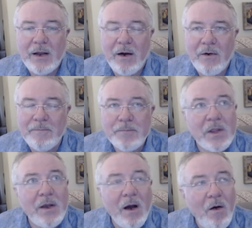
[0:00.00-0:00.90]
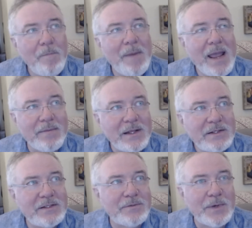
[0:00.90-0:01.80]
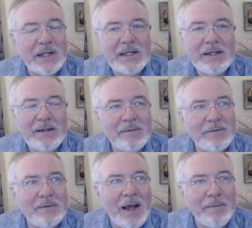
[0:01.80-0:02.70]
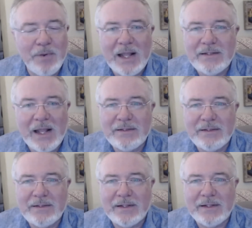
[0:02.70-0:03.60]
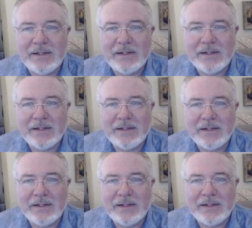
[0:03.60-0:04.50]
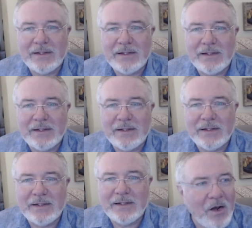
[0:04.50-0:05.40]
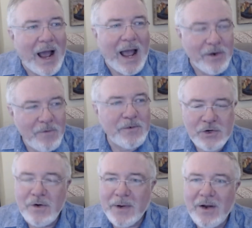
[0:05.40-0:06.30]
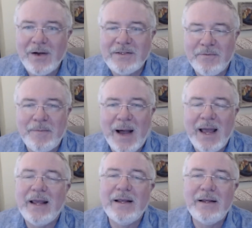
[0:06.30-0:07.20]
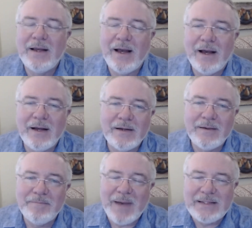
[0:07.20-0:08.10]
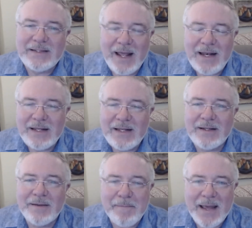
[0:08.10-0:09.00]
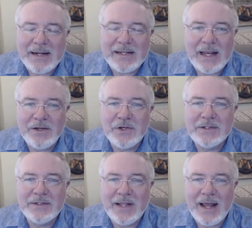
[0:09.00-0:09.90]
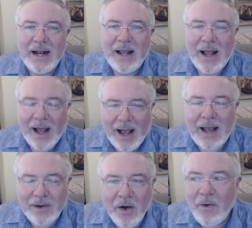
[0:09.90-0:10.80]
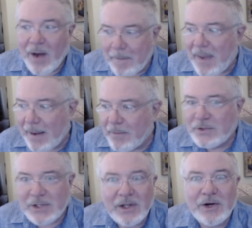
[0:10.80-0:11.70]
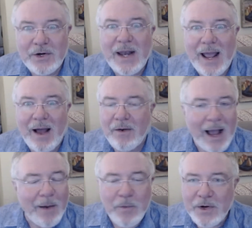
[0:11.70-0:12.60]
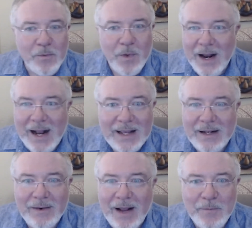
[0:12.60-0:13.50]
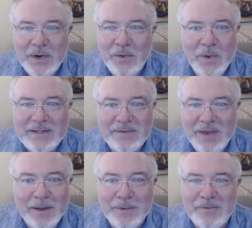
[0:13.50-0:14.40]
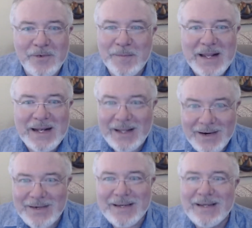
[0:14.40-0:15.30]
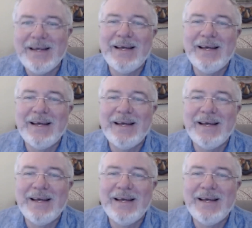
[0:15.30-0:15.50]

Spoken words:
go, oh man, this is really unpleasant. I don't like this. I know for sure because of my studies and my meditations that I know I'm able to learn now. I wonder what I can. I wonder what's available for me to learn.